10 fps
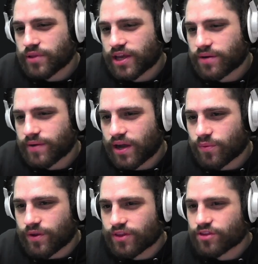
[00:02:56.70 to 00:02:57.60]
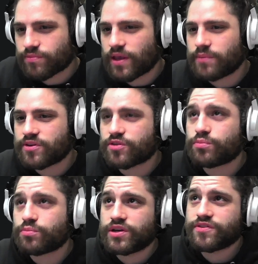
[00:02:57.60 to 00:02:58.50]
around with is maybe some
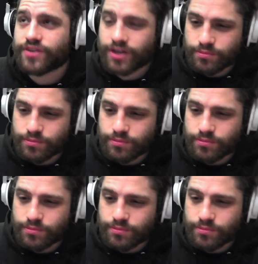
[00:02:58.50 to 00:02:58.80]
reverb.